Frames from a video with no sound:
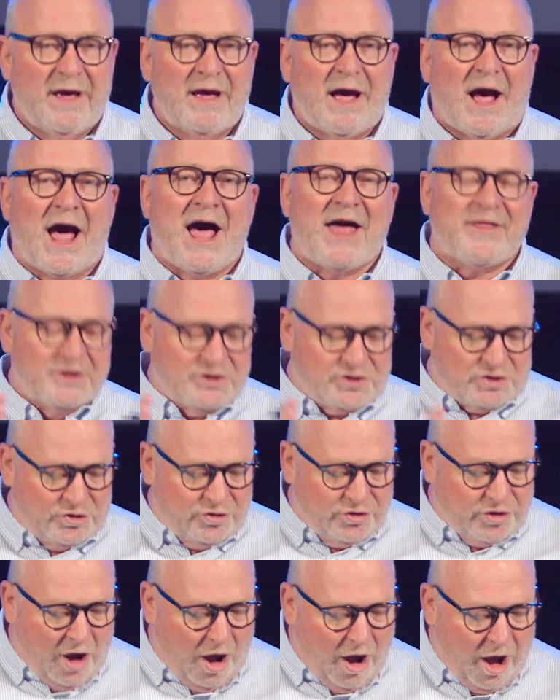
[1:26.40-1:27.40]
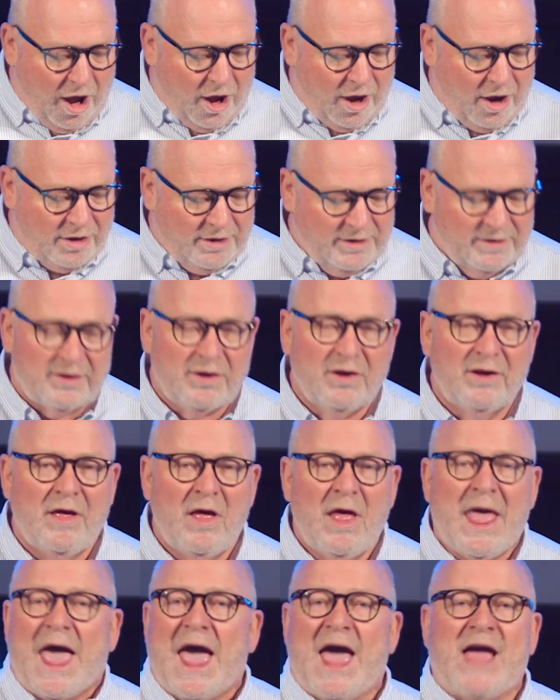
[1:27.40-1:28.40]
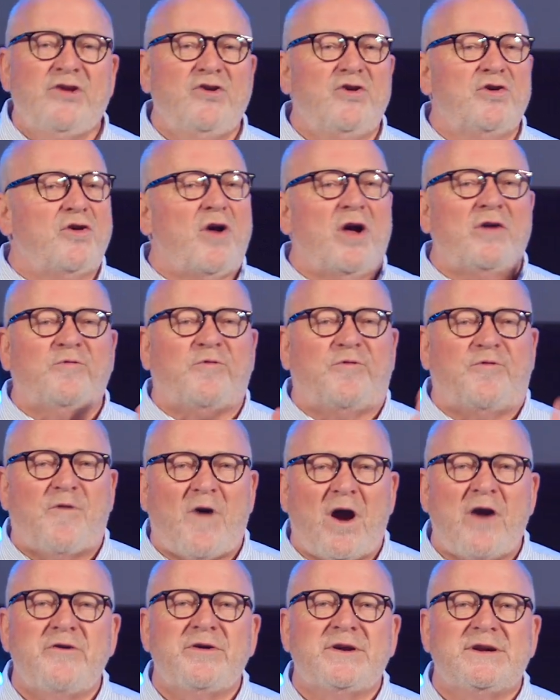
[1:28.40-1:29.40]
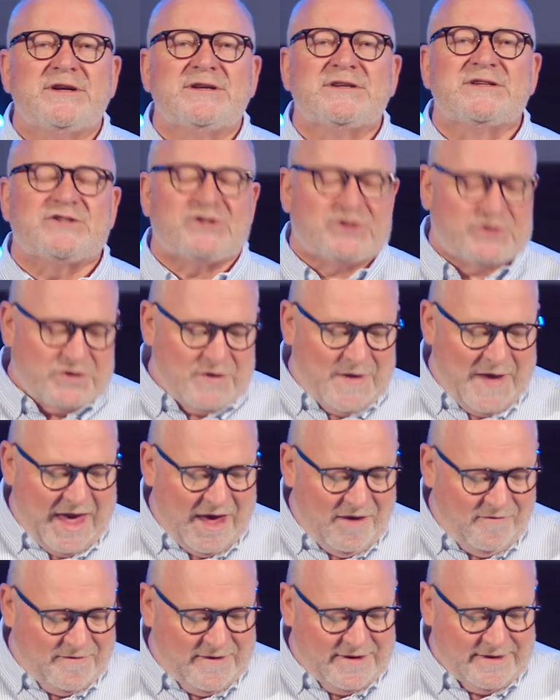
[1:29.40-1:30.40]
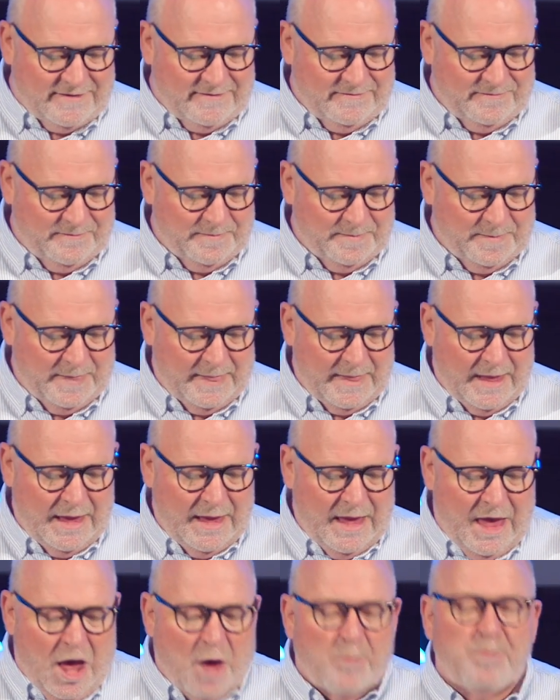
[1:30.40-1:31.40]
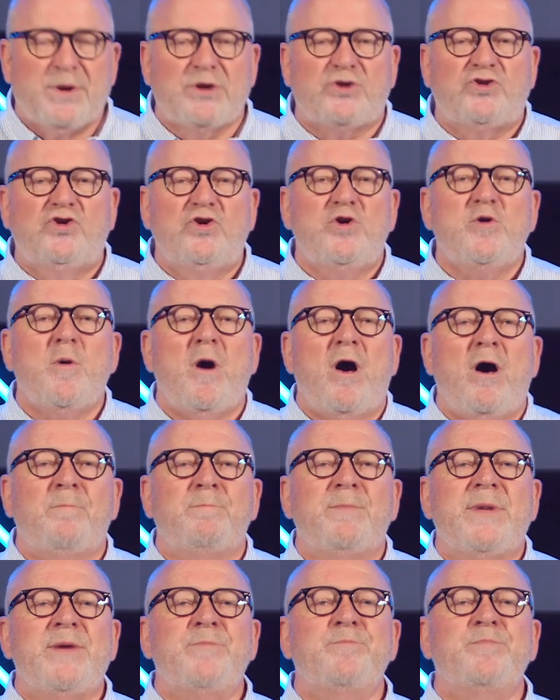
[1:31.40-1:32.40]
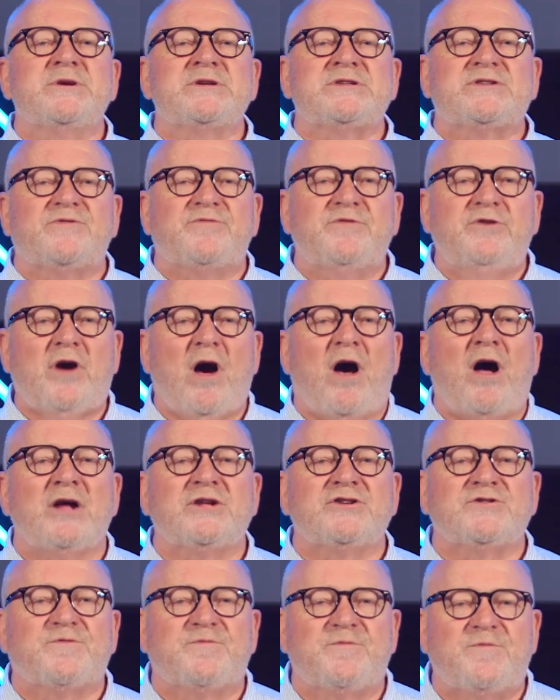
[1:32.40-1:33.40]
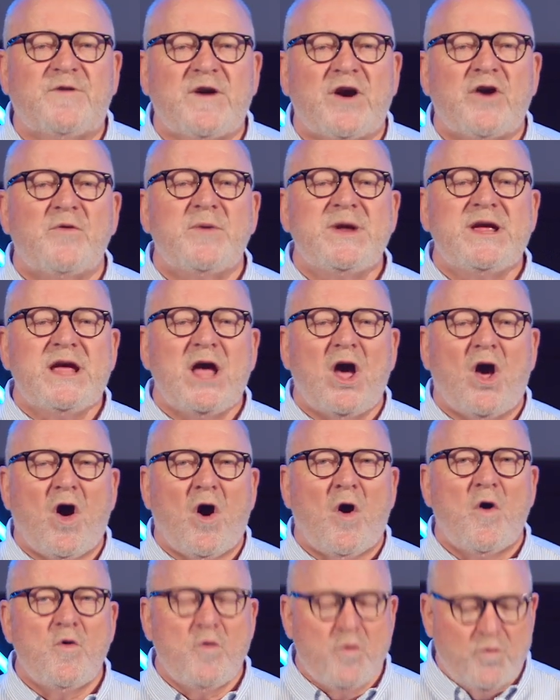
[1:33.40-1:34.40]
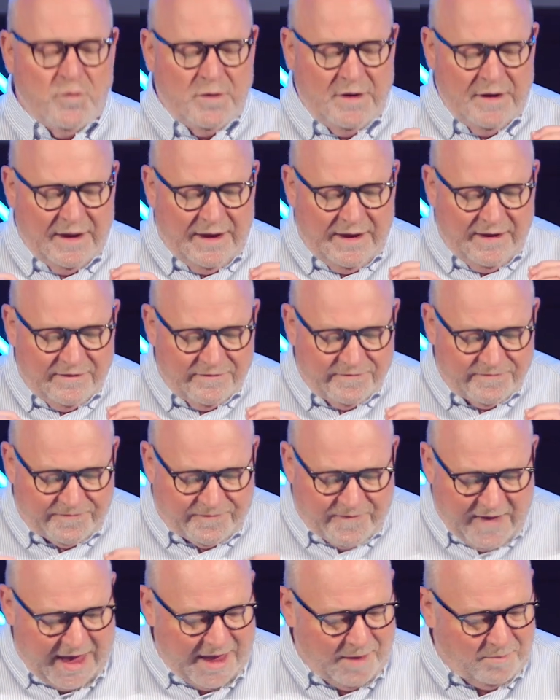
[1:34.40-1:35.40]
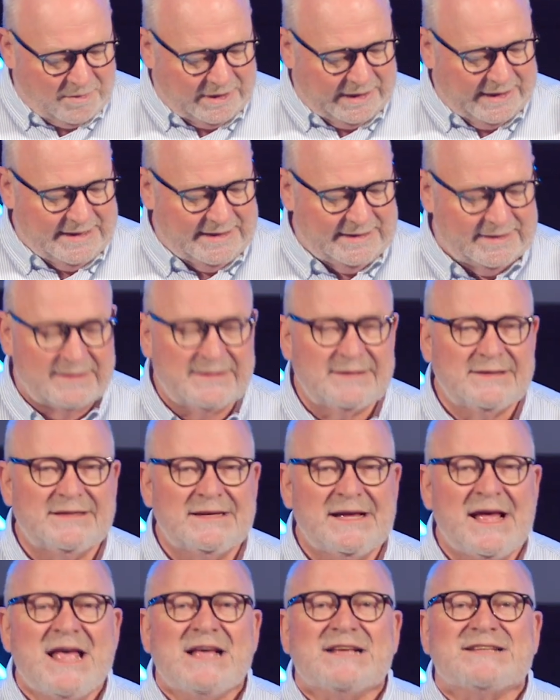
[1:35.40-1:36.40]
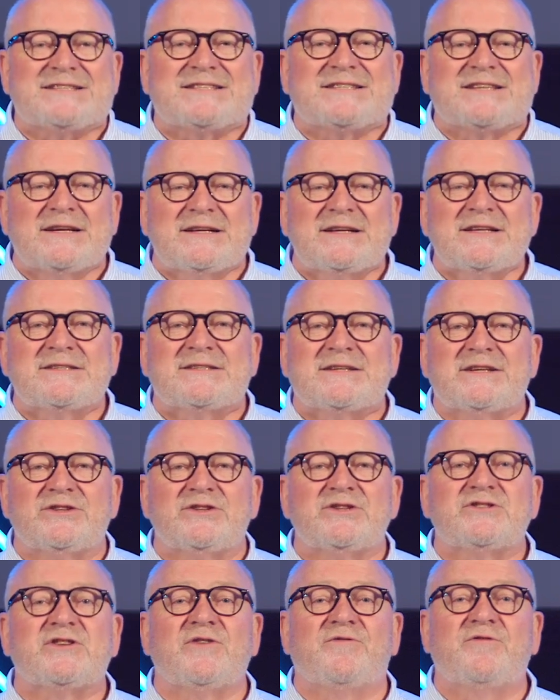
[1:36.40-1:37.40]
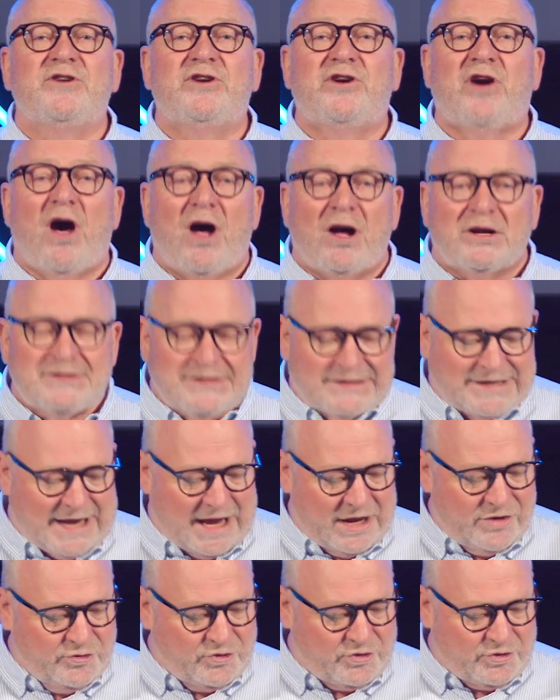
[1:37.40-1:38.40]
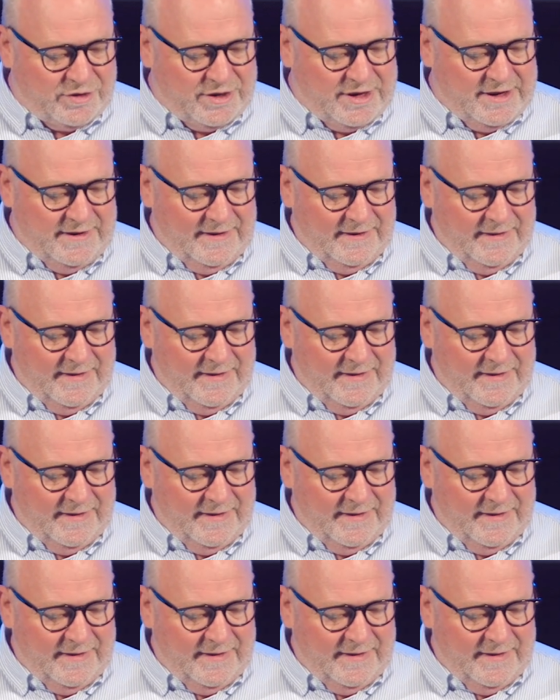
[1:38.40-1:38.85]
either to God, and you're not foreigners to heaven, but you are members of God's very own family, citizens of God's country,